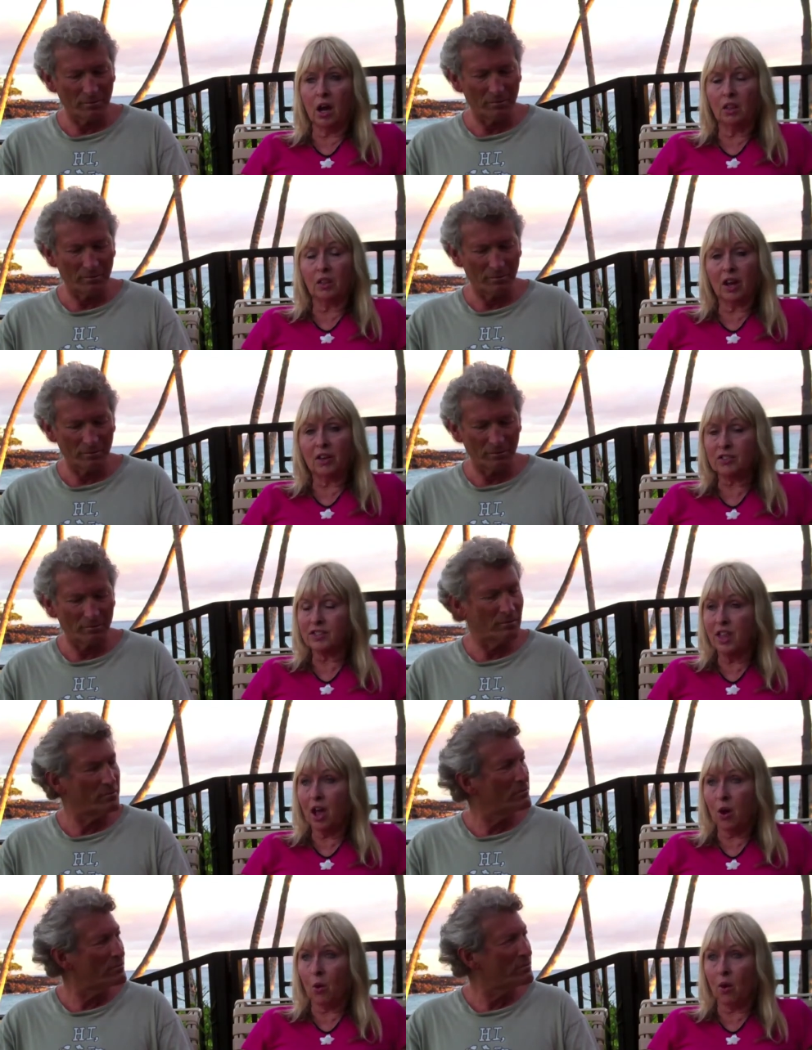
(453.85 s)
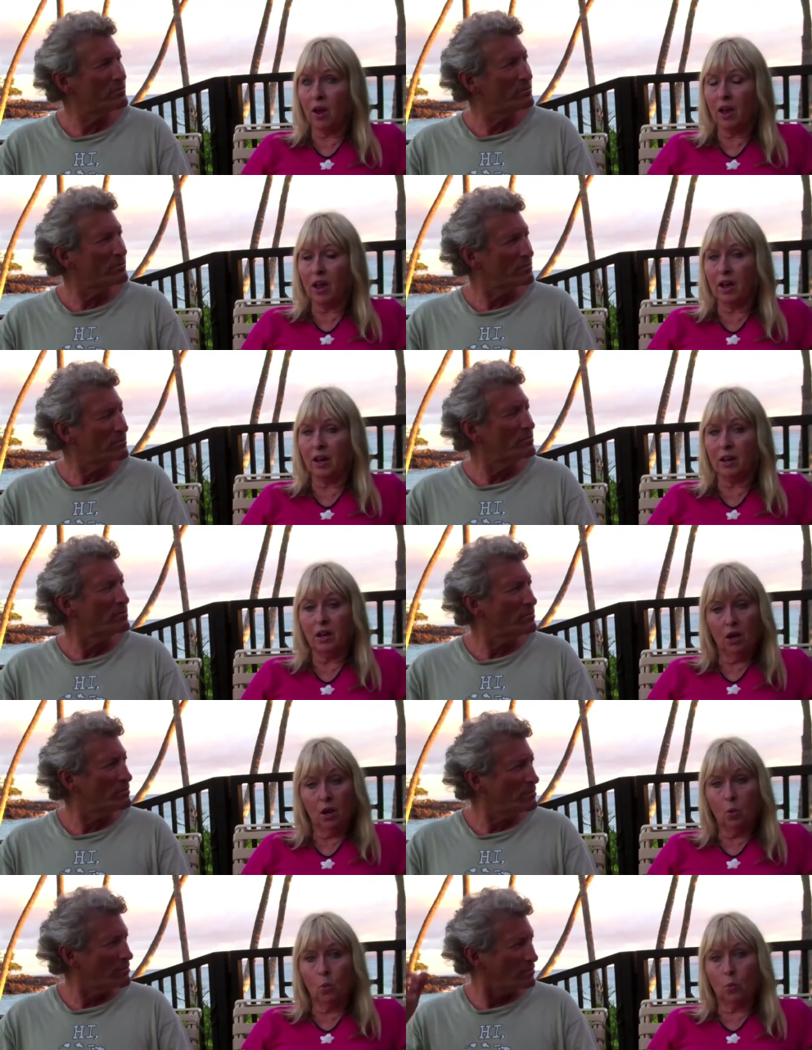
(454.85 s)
Speaker 1: let us know, and
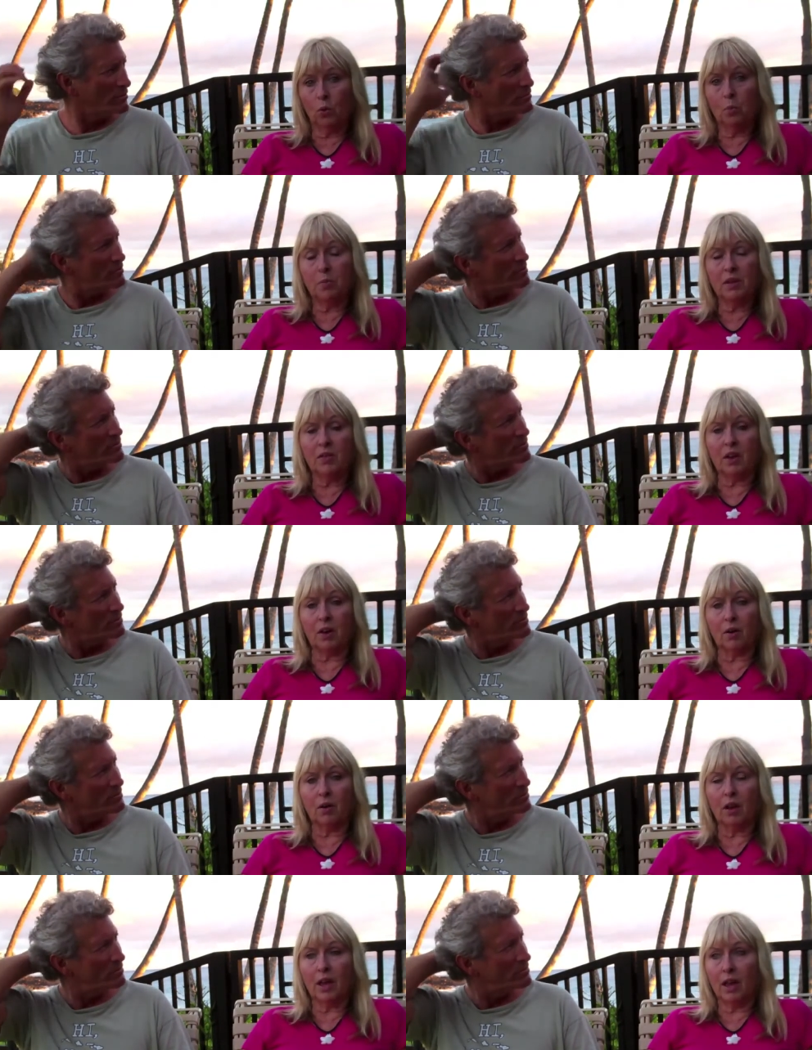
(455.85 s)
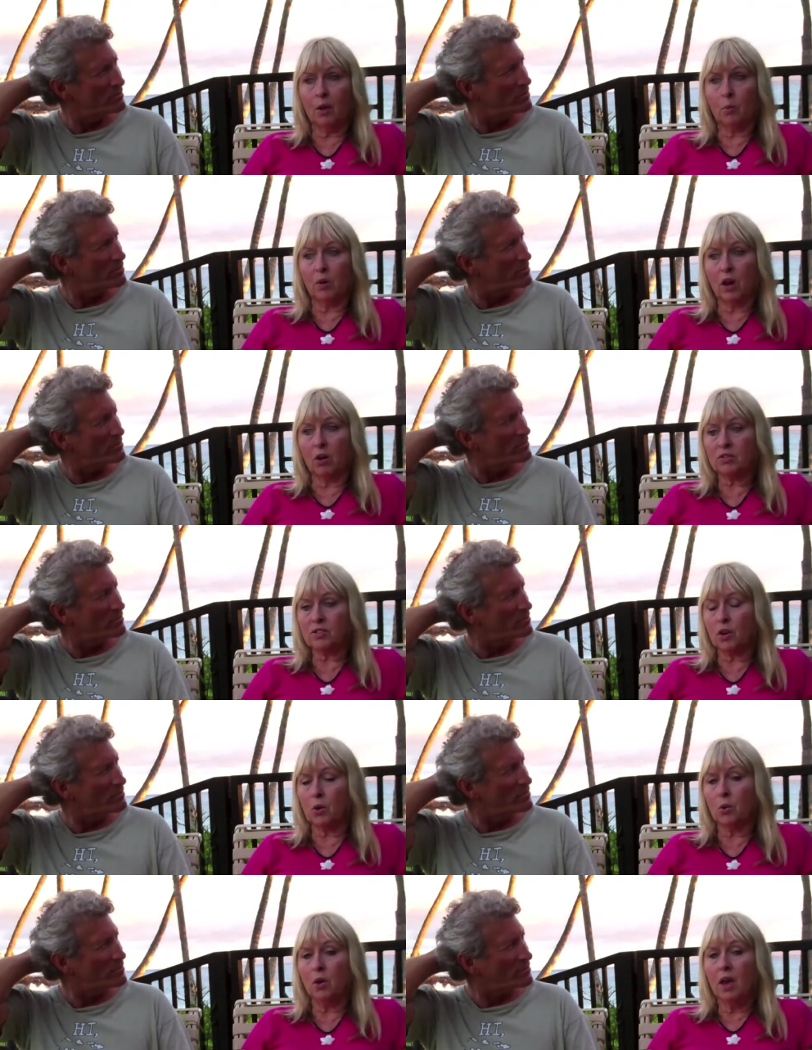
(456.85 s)
we'll be there. And we
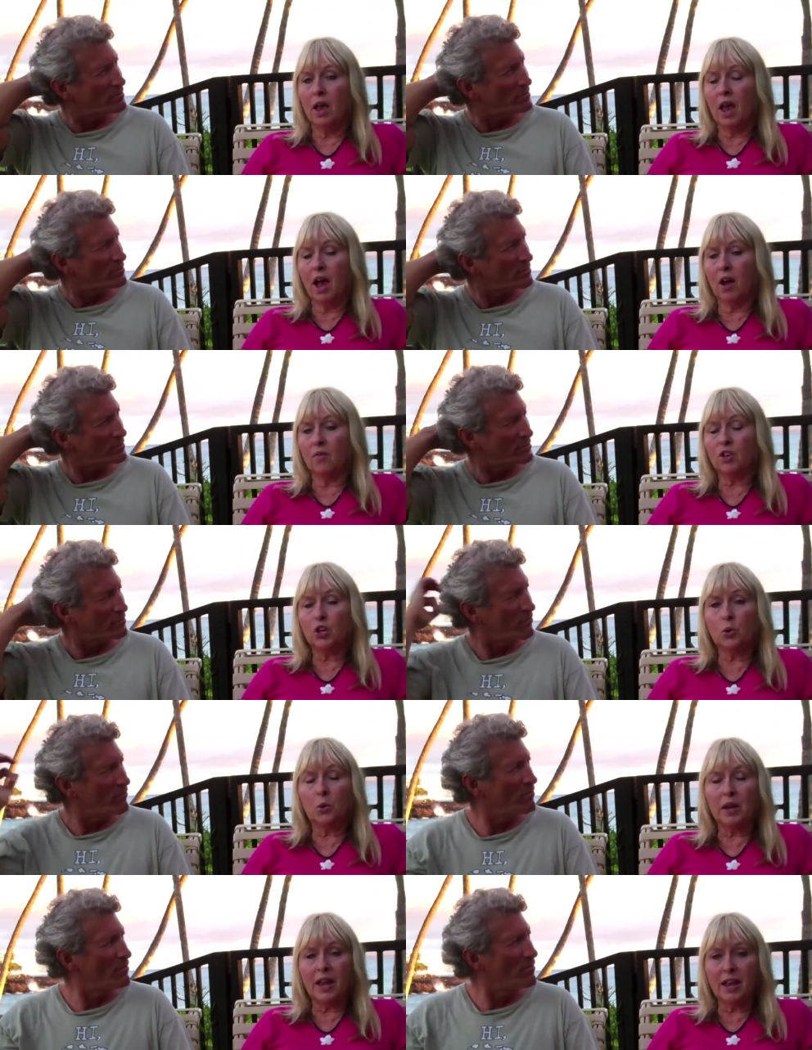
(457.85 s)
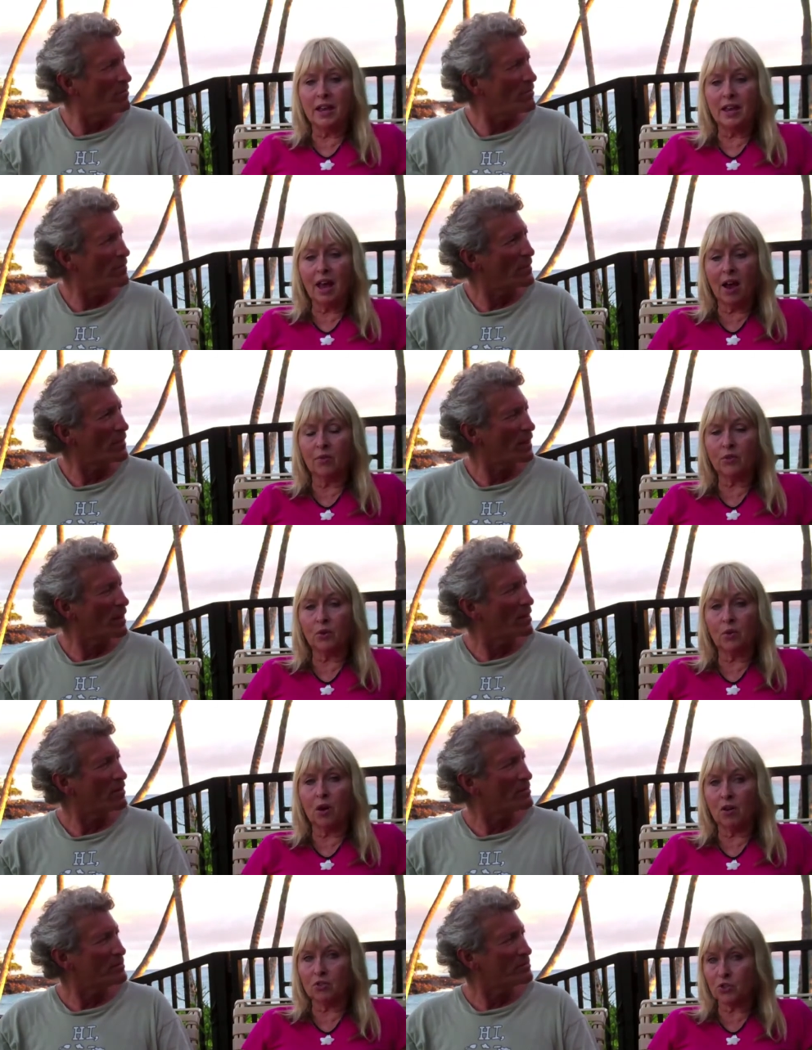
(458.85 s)
also have Q&A after
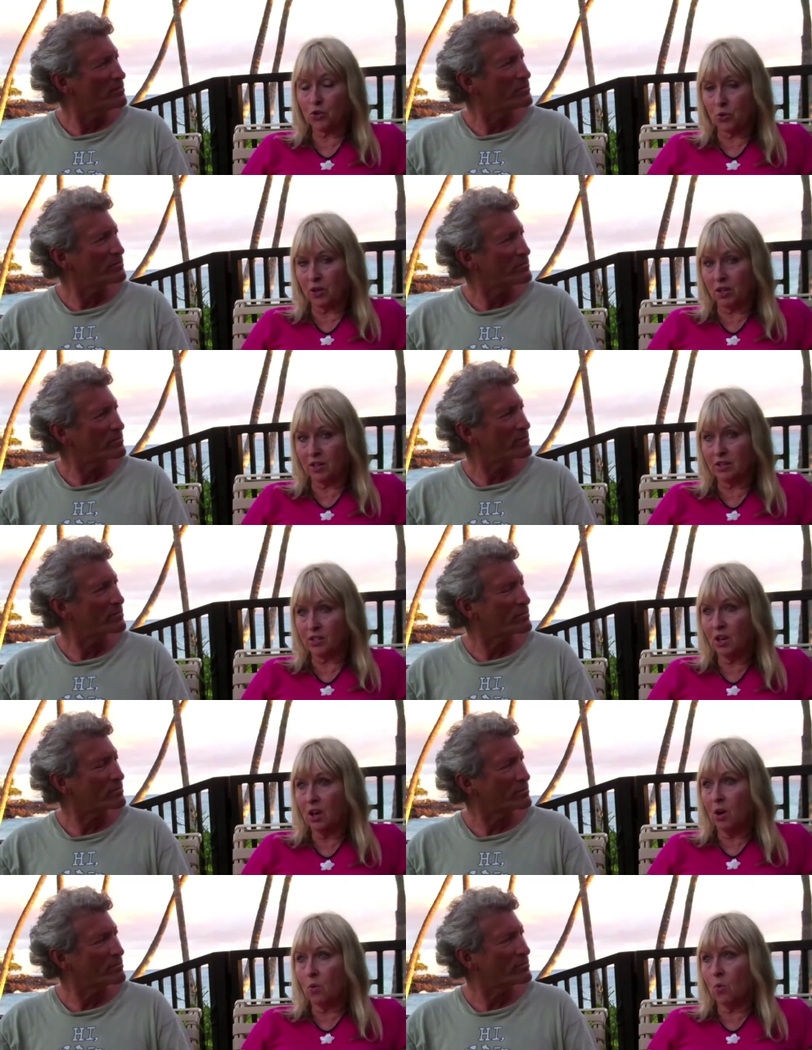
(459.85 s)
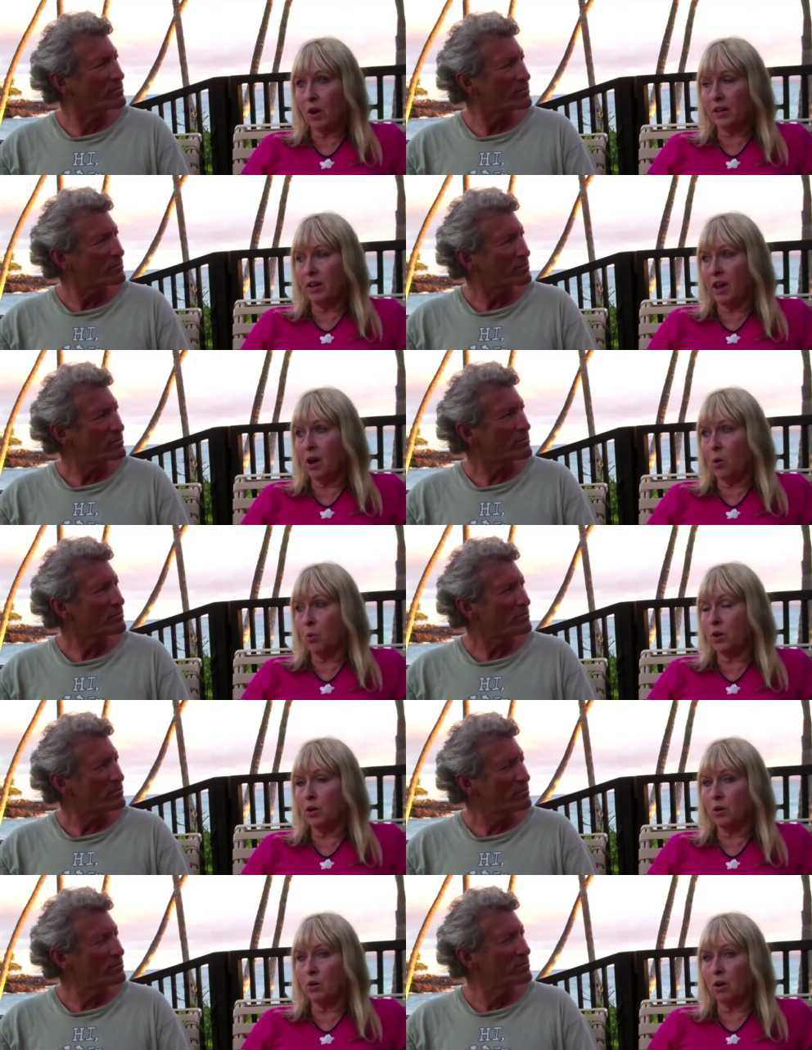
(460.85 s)
our screenings. Right now
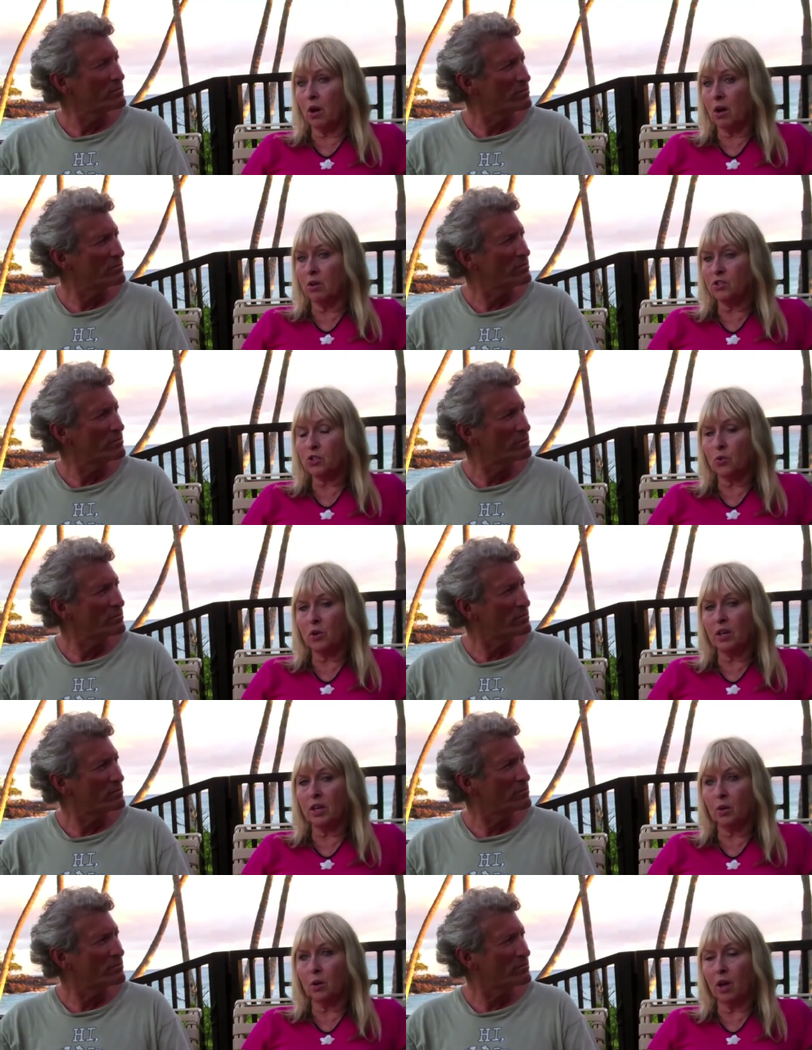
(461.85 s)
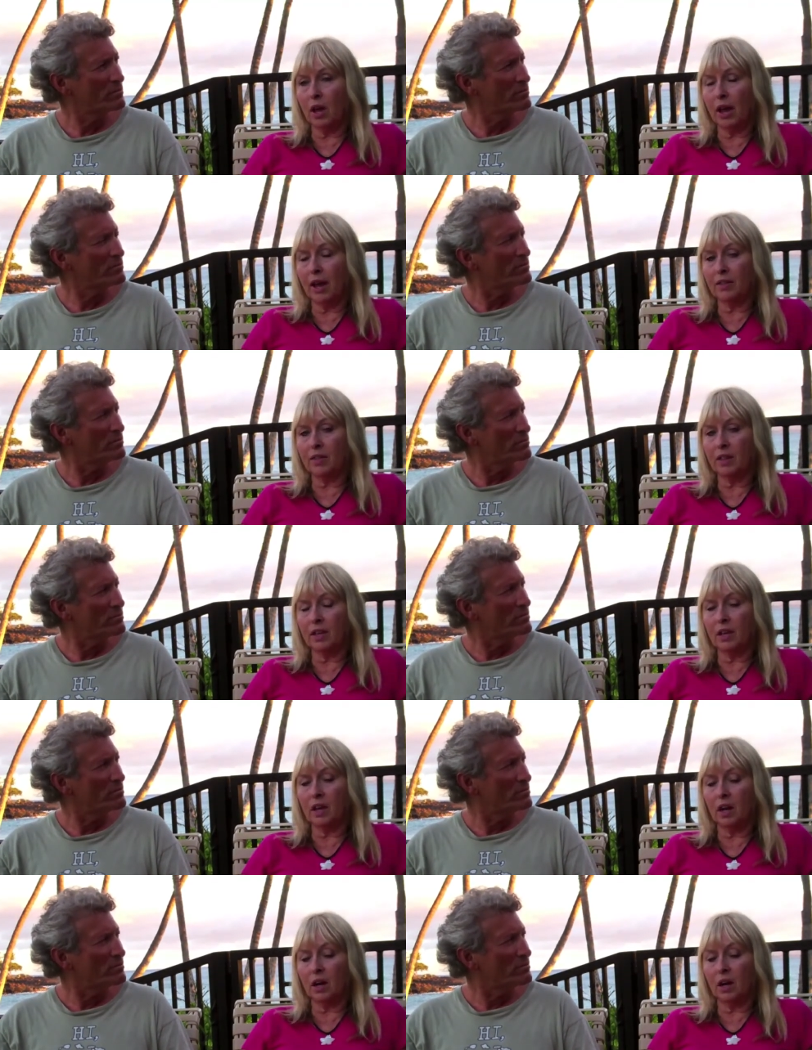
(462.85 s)
we're screening at the